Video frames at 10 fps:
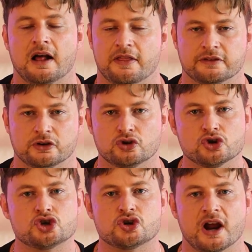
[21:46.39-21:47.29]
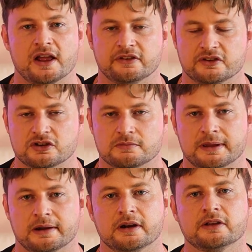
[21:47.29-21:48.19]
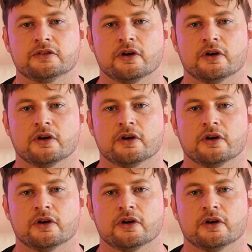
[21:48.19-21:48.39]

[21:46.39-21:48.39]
There's a good transition period,